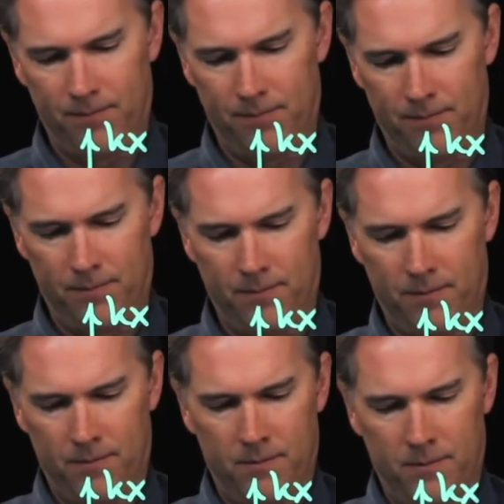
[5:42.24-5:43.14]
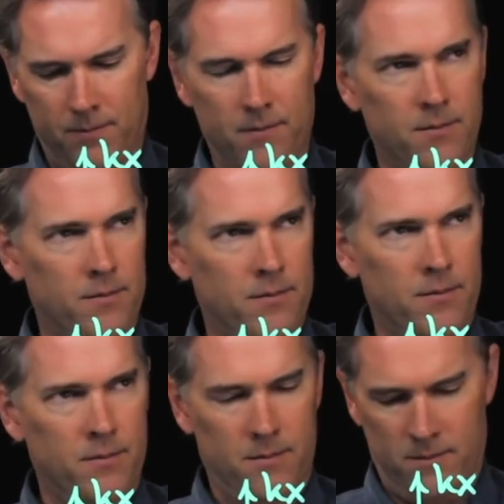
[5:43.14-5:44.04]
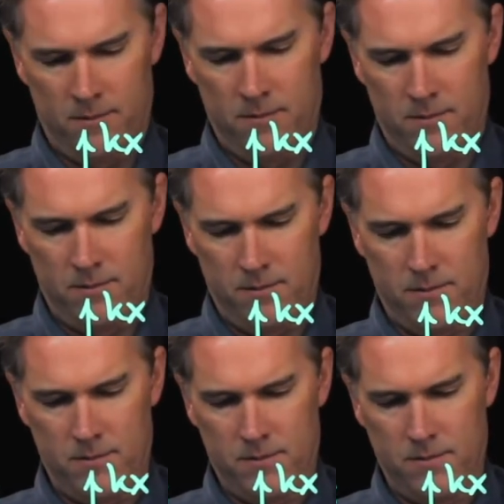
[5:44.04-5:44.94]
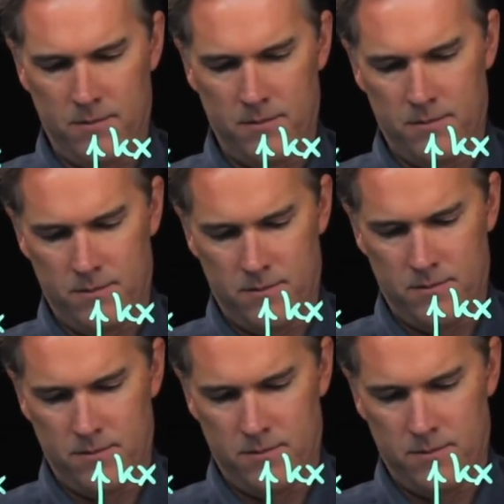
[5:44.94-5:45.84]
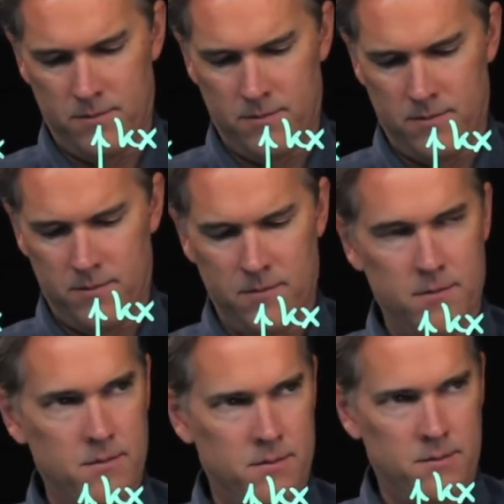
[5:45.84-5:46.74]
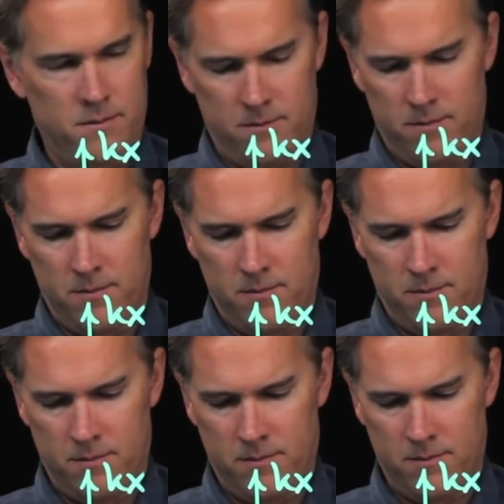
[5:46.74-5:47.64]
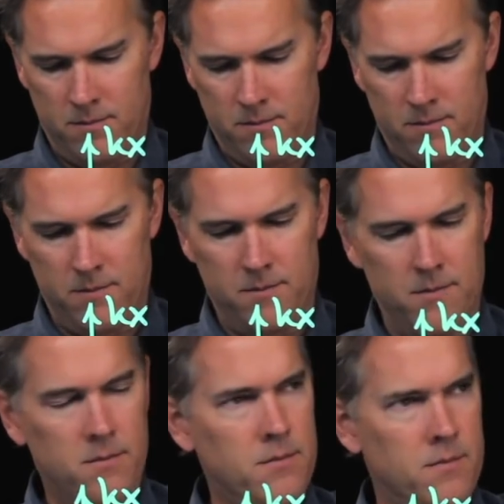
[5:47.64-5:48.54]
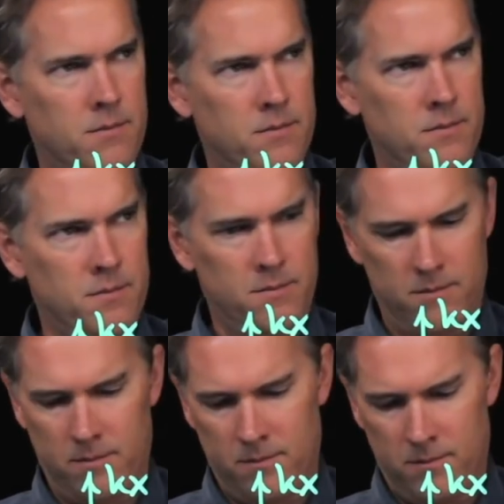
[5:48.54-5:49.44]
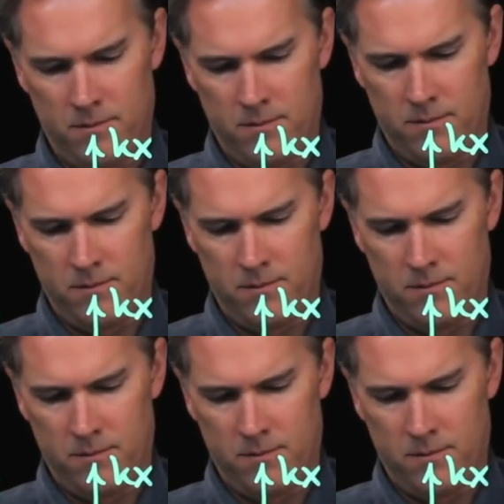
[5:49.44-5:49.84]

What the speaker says: (silence)